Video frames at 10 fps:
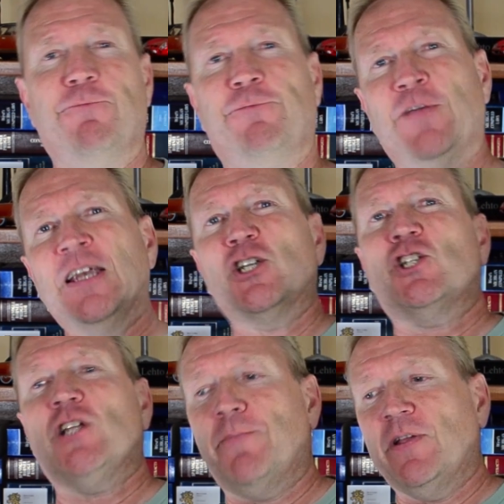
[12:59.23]

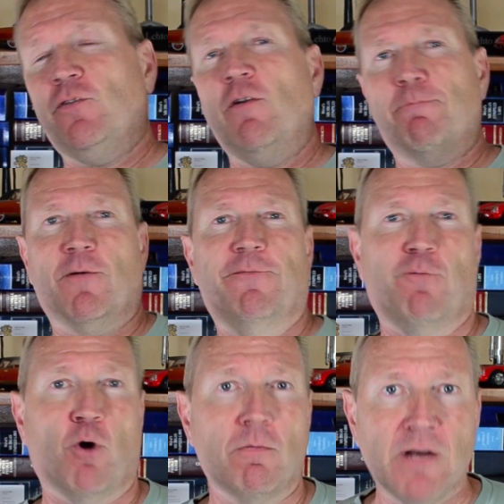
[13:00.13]
finish something to have
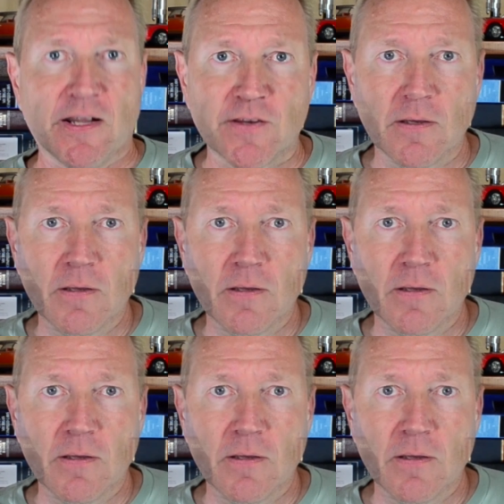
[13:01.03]
performed it.